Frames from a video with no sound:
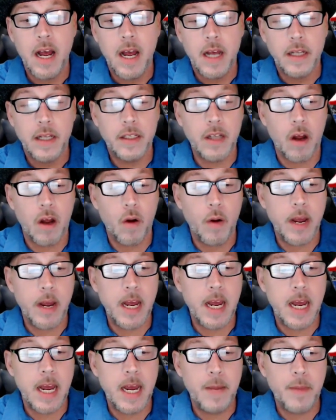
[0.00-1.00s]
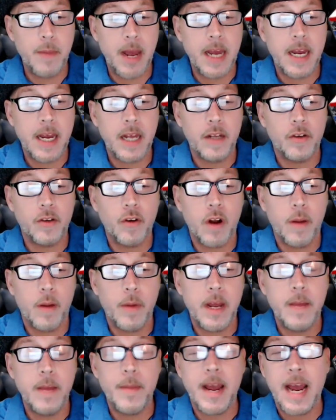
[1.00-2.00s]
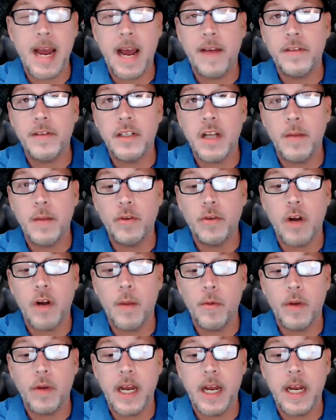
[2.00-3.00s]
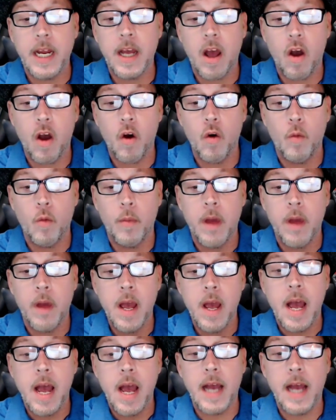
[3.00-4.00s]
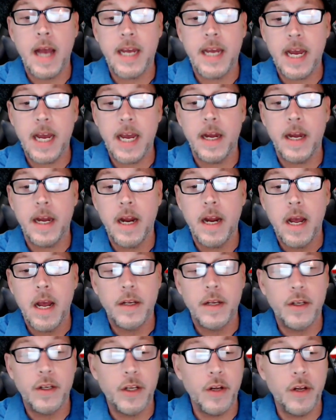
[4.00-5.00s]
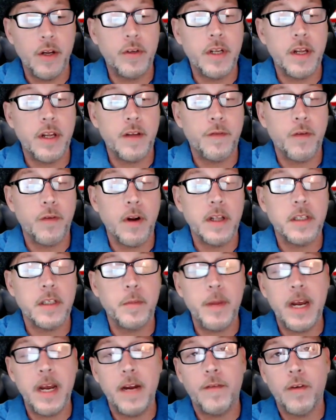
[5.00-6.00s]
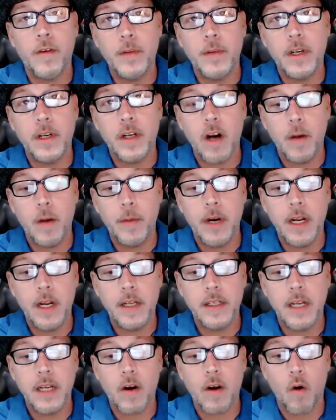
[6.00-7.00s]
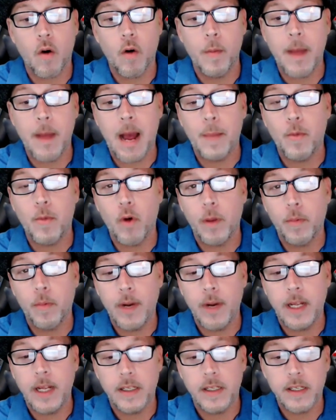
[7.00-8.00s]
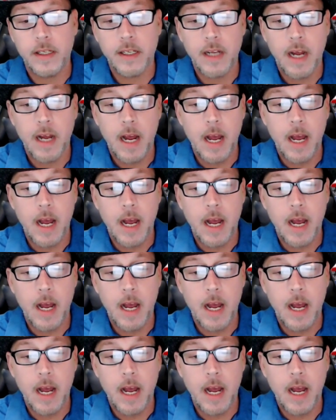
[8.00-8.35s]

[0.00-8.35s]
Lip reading: So he may get trouble. He may have some trouble getting home again due to the front speed from Deterministic or My Boy Prince.